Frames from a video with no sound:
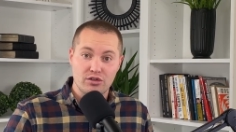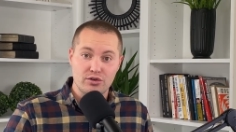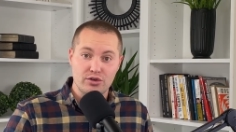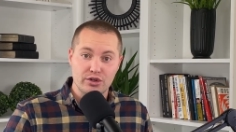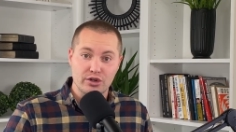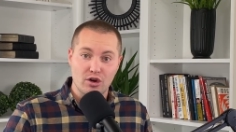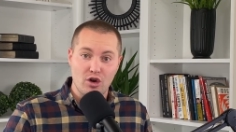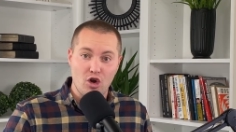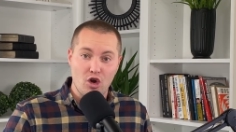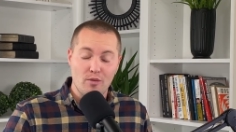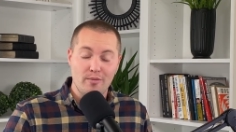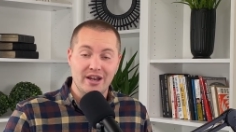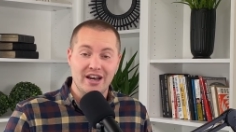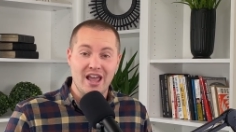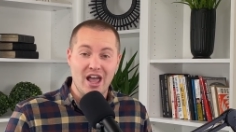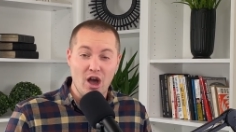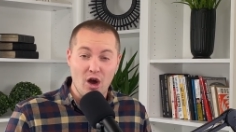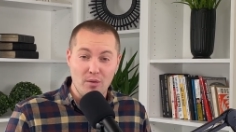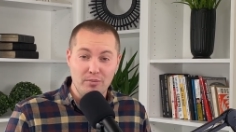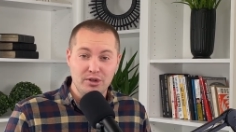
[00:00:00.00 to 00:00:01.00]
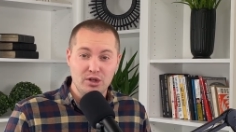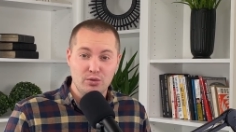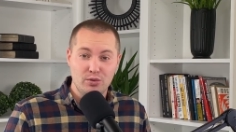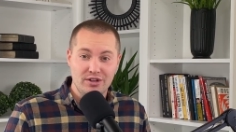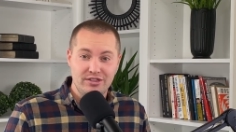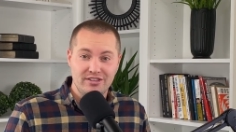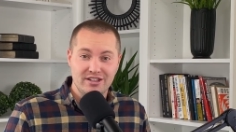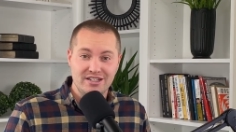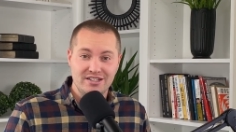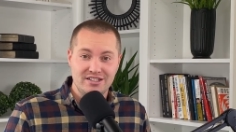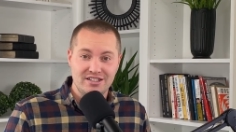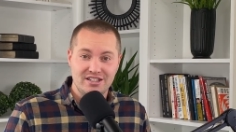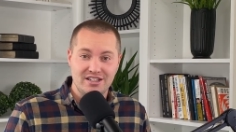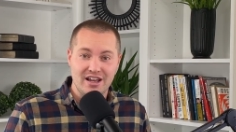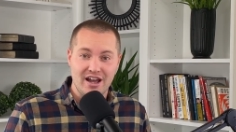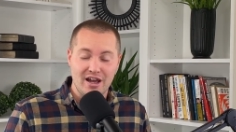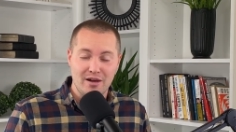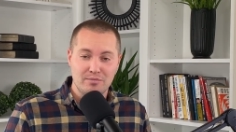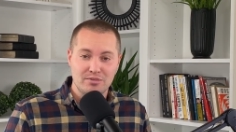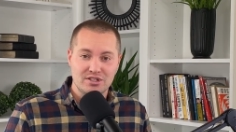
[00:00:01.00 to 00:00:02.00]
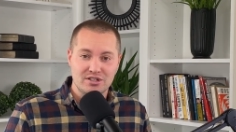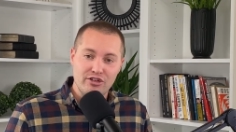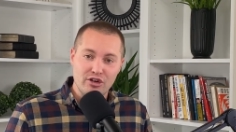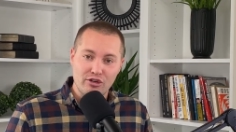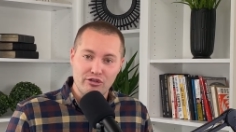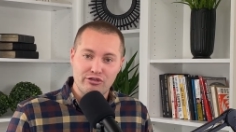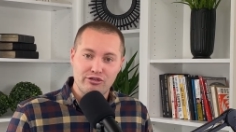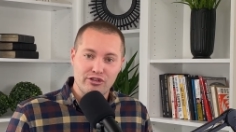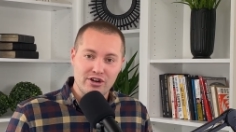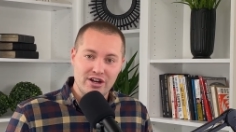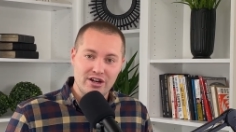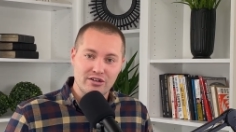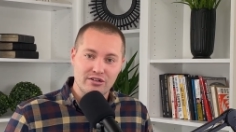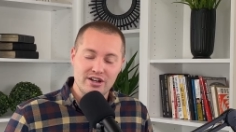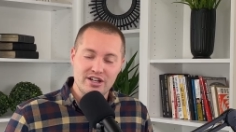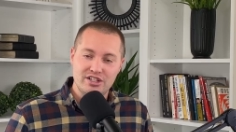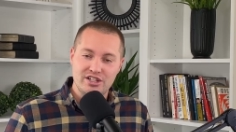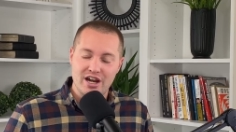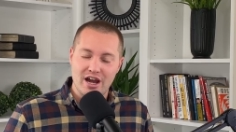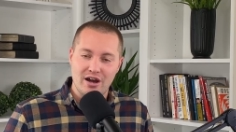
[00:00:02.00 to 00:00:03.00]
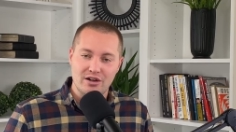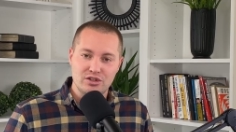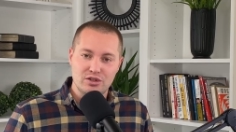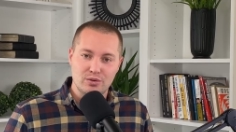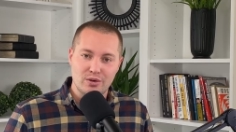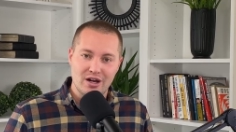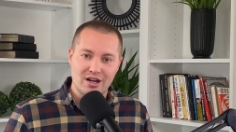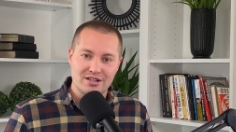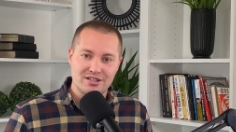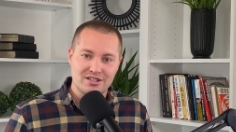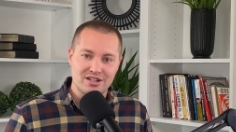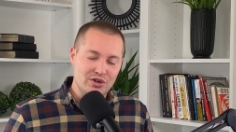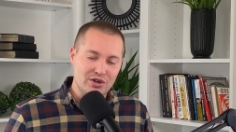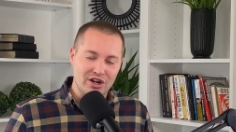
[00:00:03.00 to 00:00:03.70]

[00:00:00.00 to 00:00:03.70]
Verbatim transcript: through your home and help you with these steps, feel free to reach out to us.